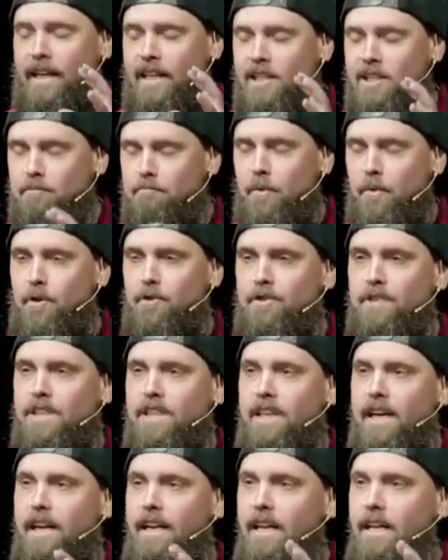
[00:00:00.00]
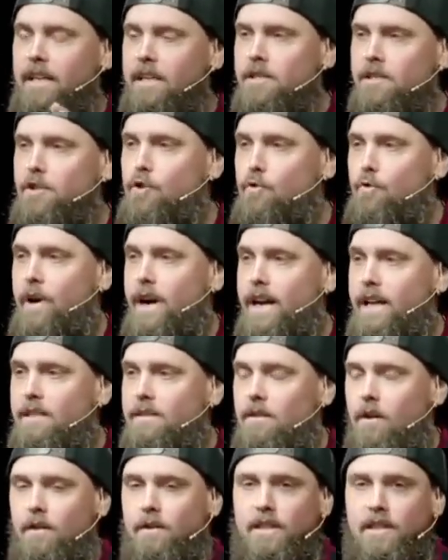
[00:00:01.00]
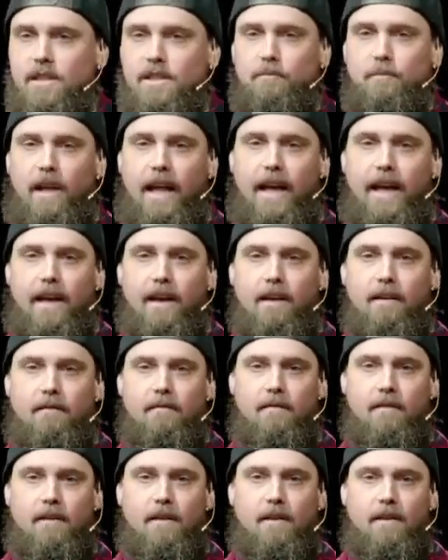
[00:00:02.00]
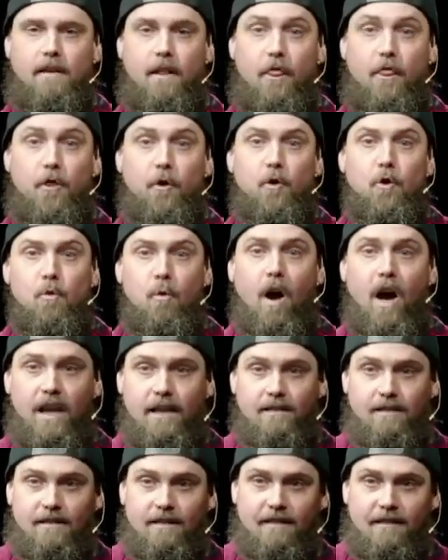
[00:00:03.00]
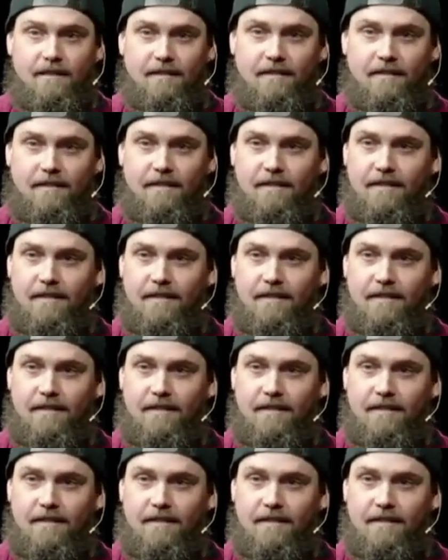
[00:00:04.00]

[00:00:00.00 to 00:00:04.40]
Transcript: his mercy, and his grace on display through us.